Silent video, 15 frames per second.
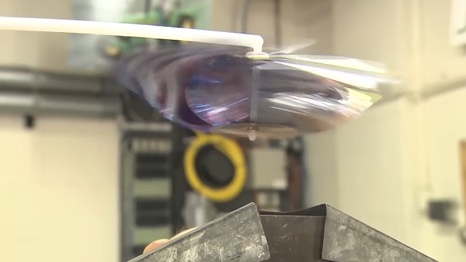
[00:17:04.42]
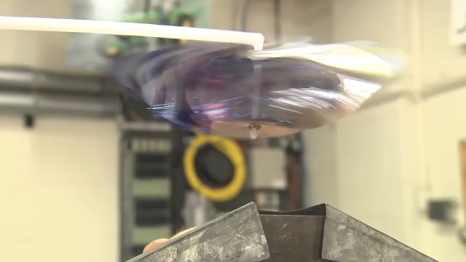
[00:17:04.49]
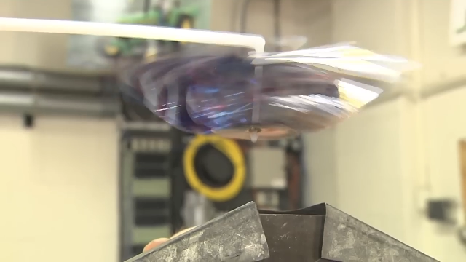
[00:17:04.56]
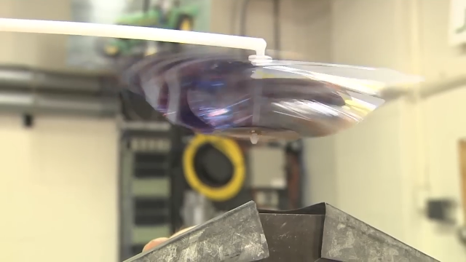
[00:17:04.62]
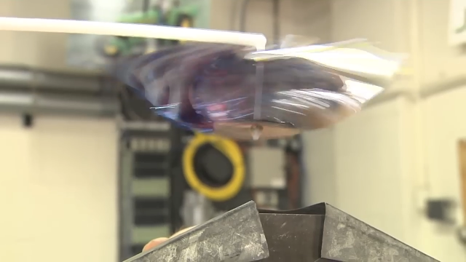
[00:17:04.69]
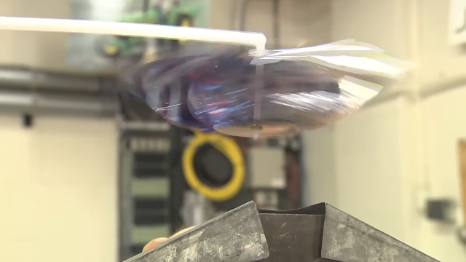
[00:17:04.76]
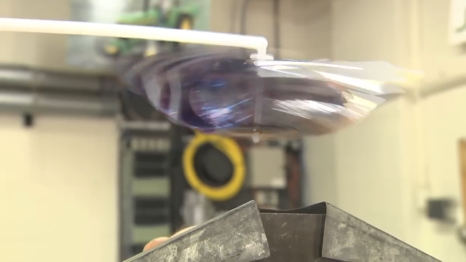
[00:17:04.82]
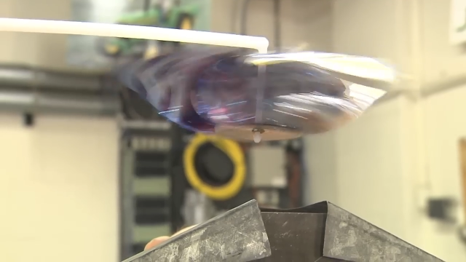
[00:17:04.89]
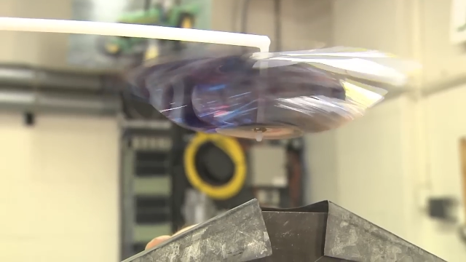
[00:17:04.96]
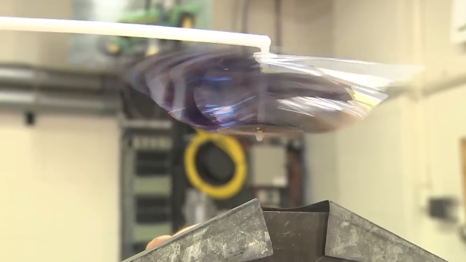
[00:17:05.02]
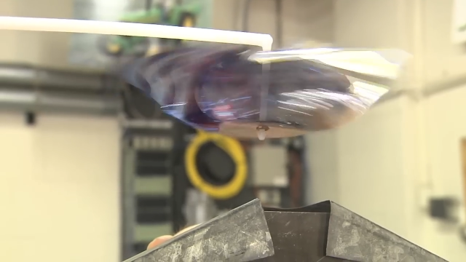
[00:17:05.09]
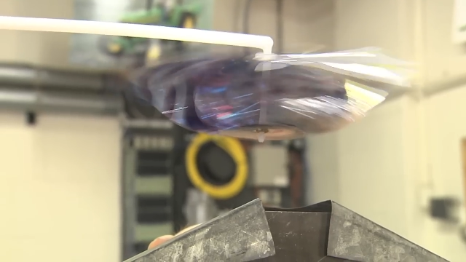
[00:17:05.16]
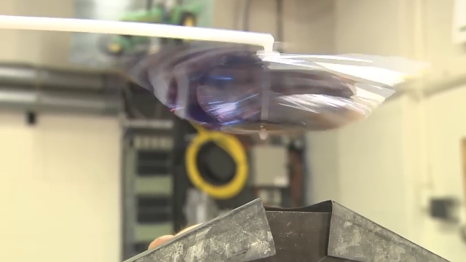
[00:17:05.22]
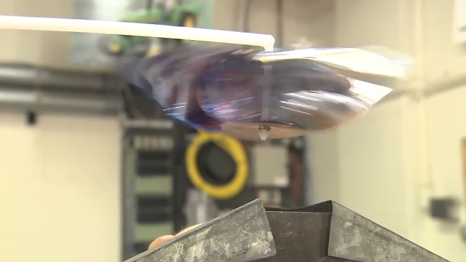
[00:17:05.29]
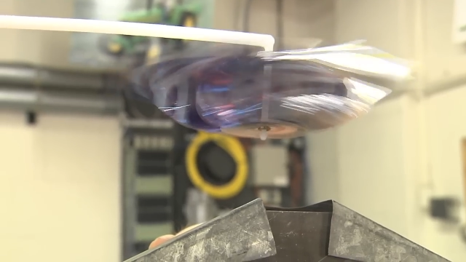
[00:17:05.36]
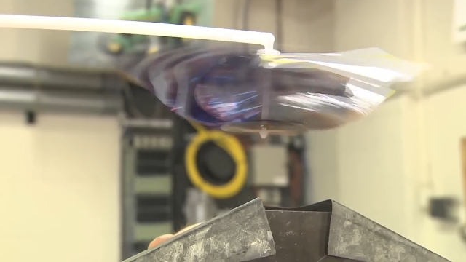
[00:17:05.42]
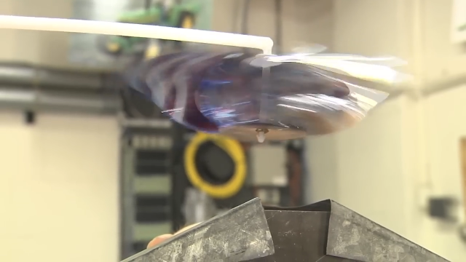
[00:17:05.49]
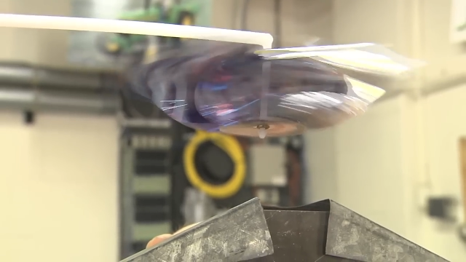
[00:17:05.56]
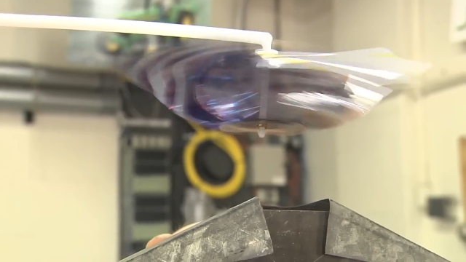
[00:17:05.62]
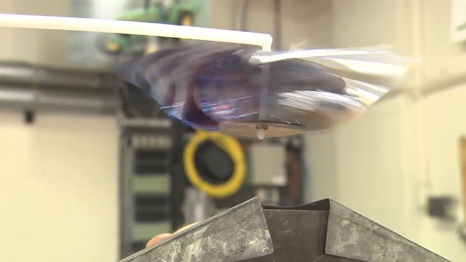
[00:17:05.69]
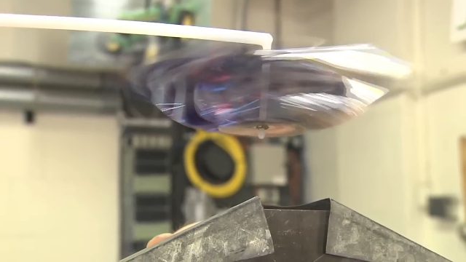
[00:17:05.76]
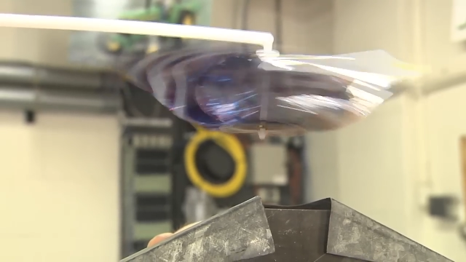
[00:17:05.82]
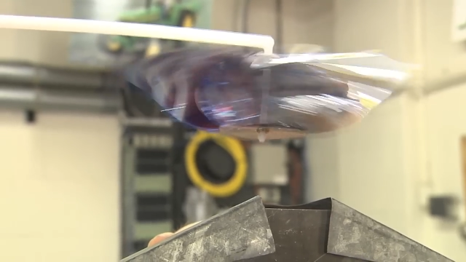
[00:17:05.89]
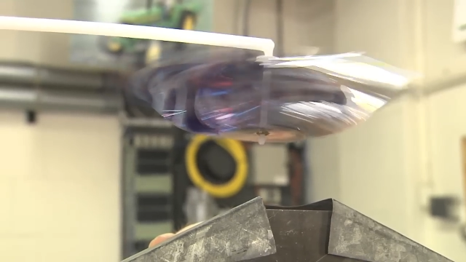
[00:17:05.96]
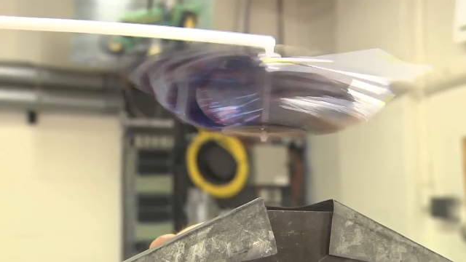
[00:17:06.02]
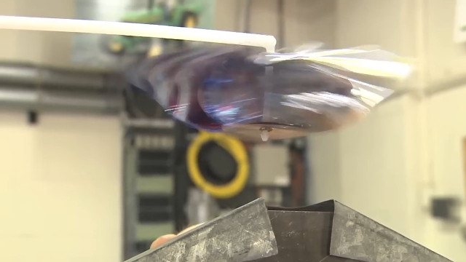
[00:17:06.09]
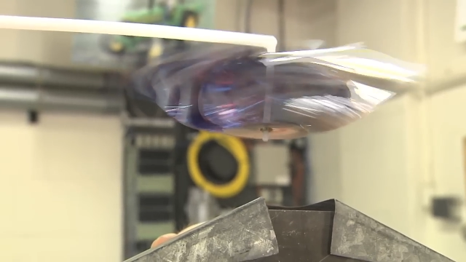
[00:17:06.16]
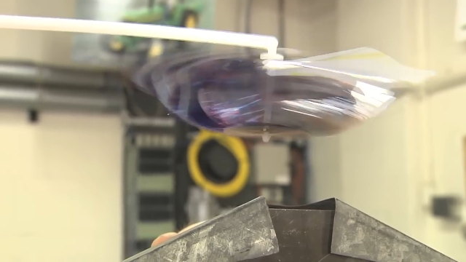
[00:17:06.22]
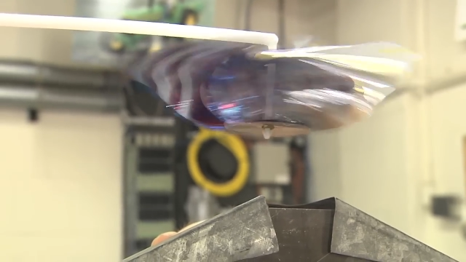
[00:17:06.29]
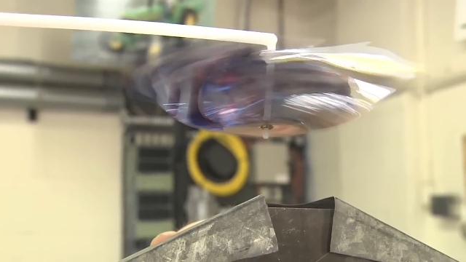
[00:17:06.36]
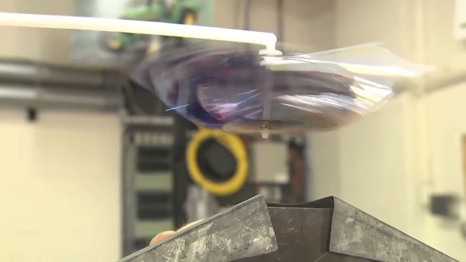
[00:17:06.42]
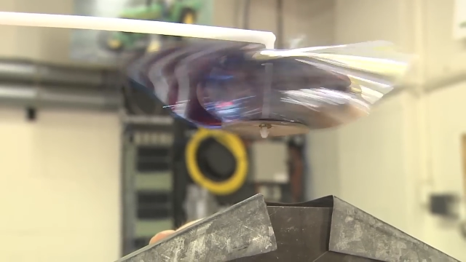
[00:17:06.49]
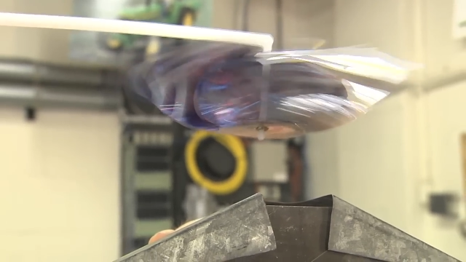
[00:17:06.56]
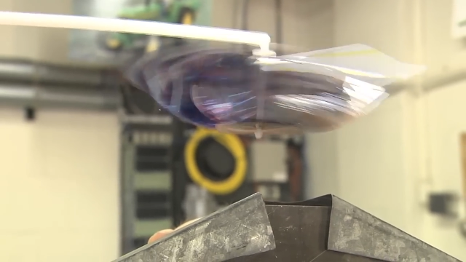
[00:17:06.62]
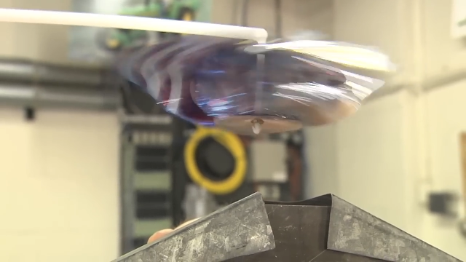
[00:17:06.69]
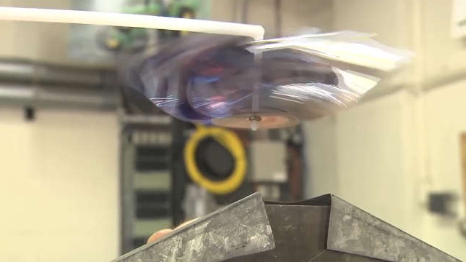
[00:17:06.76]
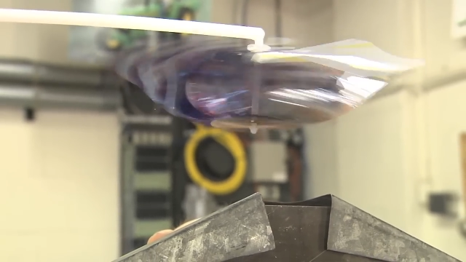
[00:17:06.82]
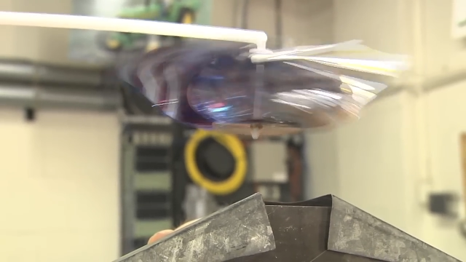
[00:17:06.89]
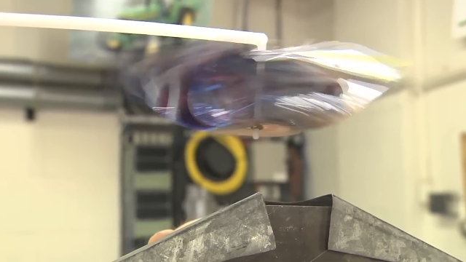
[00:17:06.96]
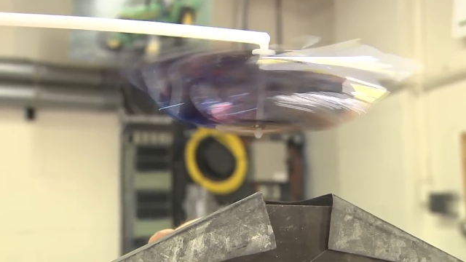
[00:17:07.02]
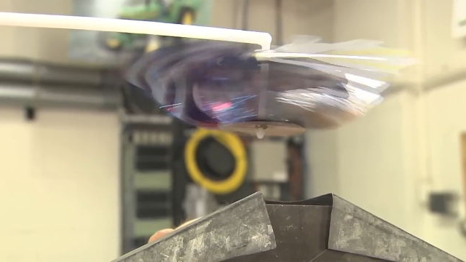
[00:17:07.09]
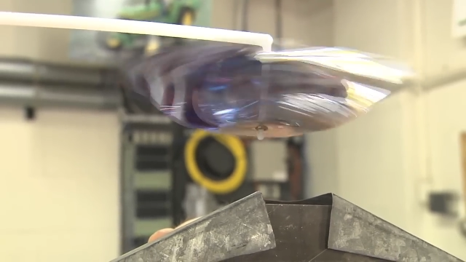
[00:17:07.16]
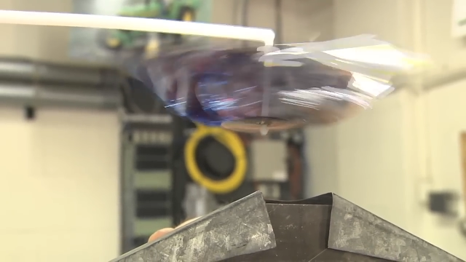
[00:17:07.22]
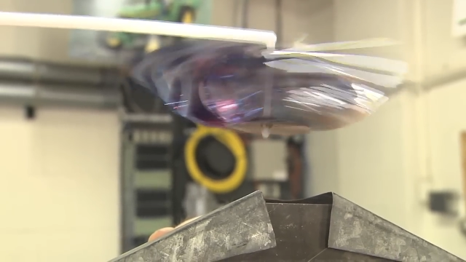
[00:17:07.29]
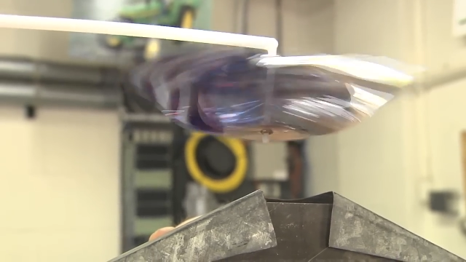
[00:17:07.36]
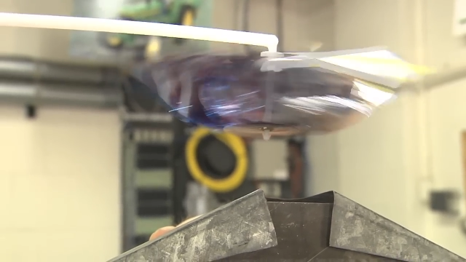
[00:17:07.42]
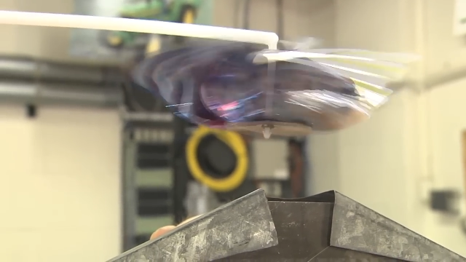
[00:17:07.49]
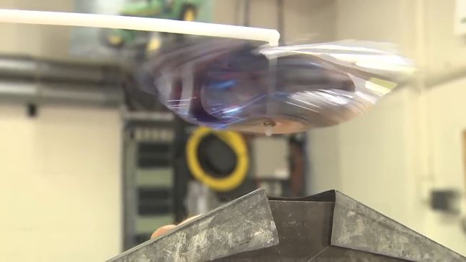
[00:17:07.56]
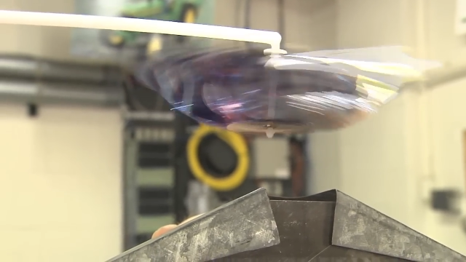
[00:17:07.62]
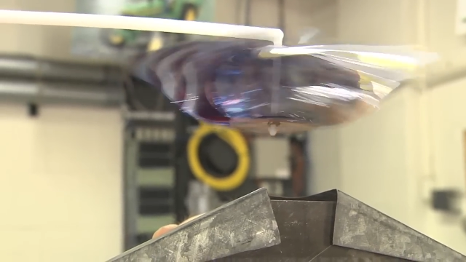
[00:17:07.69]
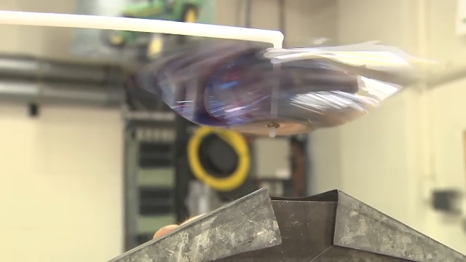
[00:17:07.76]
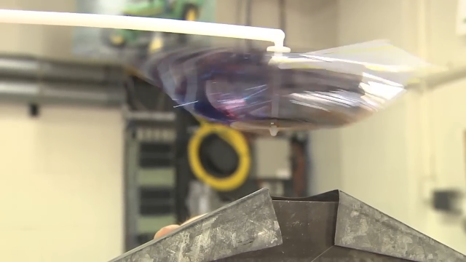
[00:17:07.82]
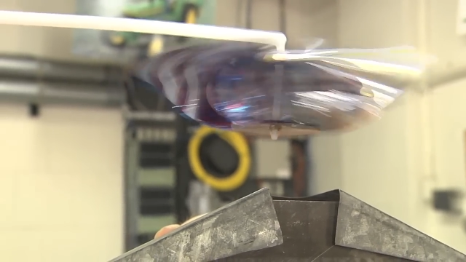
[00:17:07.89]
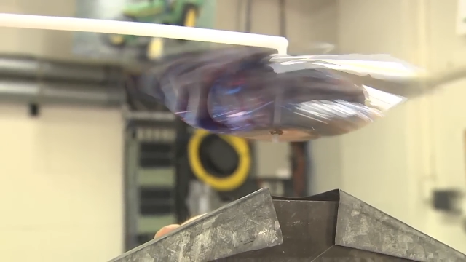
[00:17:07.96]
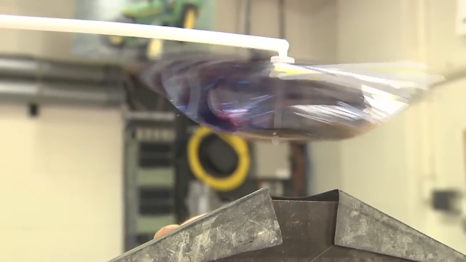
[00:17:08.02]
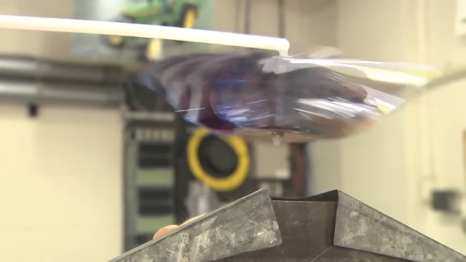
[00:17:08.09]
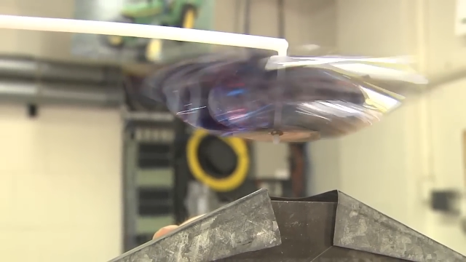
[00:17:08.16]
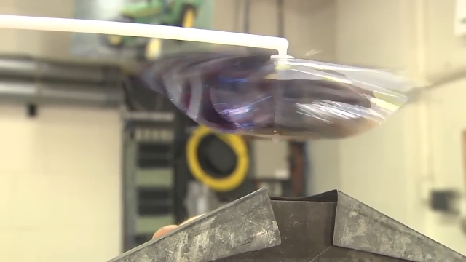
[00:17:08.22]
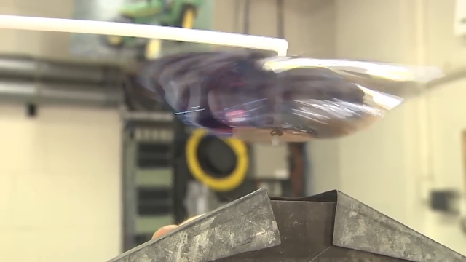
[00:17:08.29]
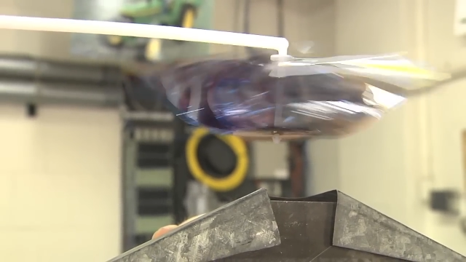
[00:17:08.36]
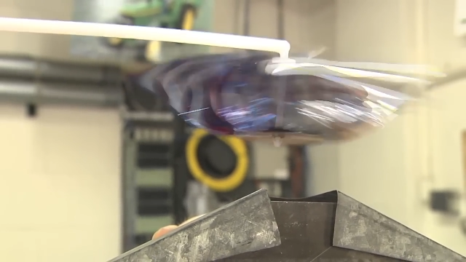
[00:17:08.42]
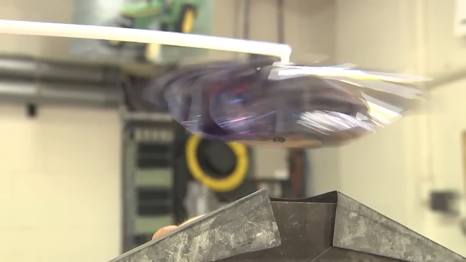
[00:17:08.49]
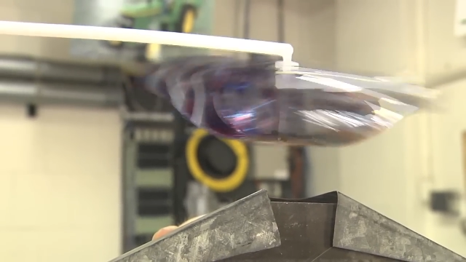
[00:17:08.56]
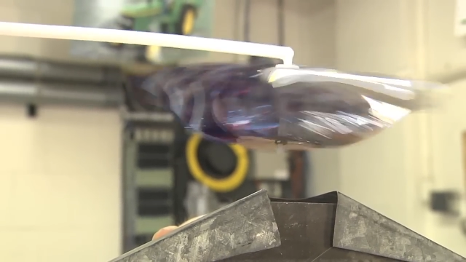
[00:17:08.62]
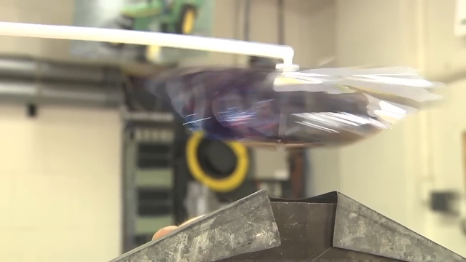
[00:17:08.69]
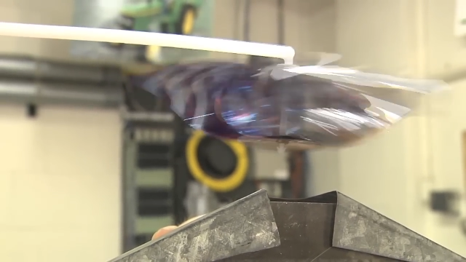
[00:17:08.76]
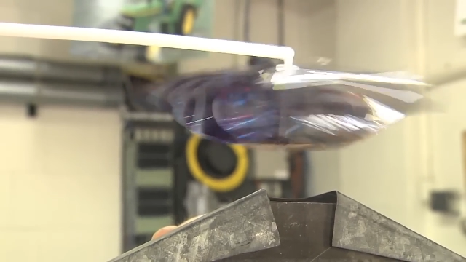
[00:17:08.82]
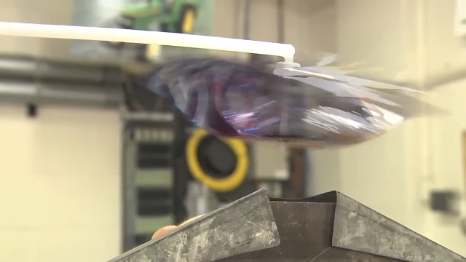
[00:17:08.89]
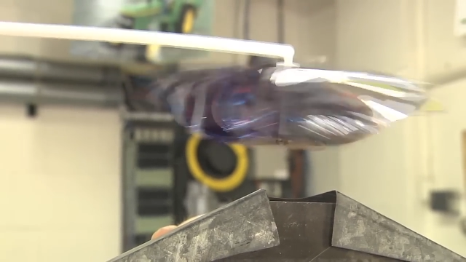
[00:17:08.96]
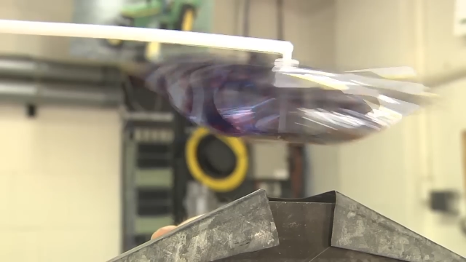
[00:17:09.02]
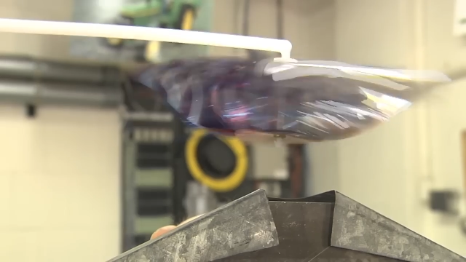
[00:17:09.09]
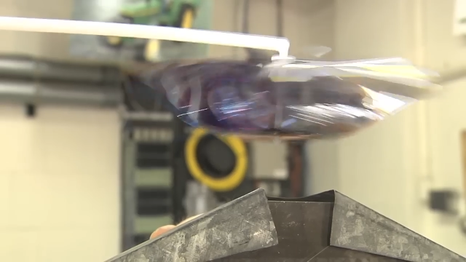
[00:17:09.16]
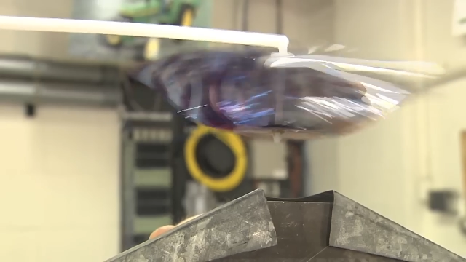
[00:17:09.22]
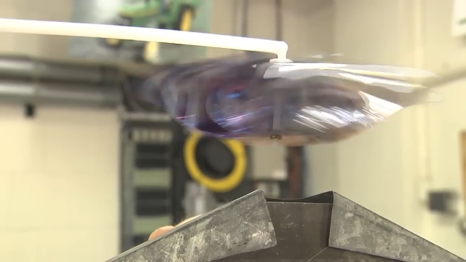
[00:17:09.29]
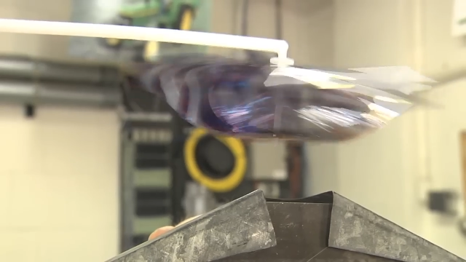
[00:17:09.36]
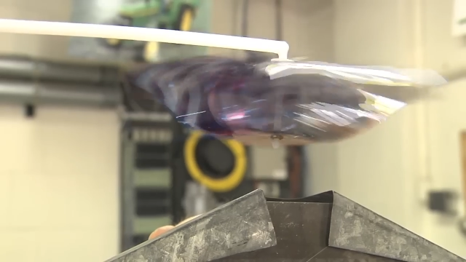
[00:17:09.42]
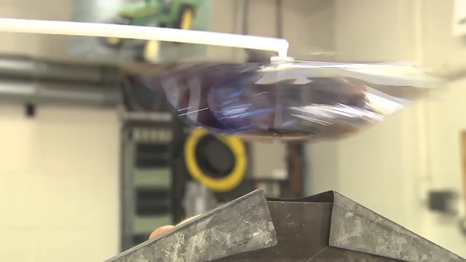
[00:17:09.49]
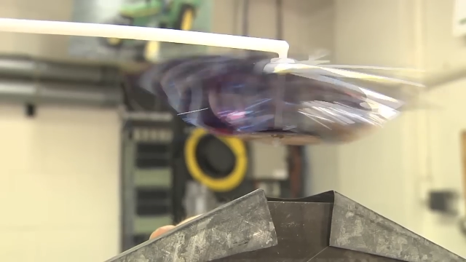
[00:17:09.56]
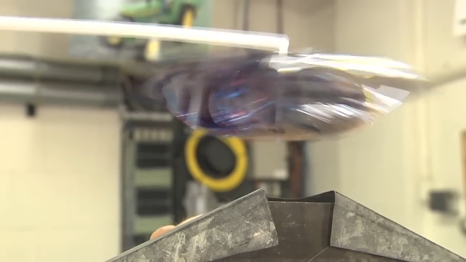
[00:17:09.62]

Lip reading: No face is visible, so there are no lips to read.